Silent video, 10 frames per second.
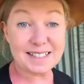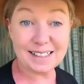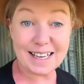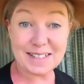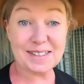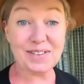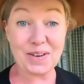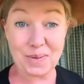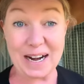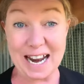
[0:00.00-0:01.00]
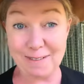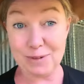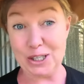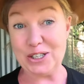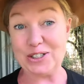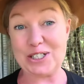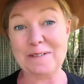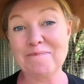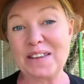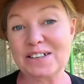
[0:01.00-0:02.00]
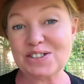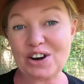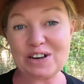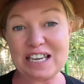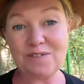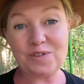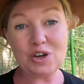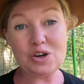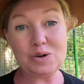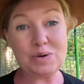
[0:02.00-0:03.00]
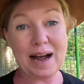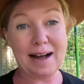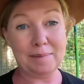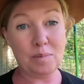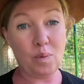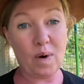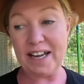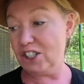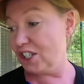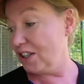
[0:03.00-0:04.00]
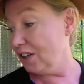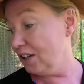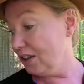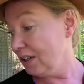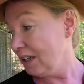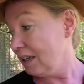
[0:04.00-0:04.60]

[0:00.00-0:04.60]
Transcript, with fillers: is a lesson that we have learnt. So if you um, wedge the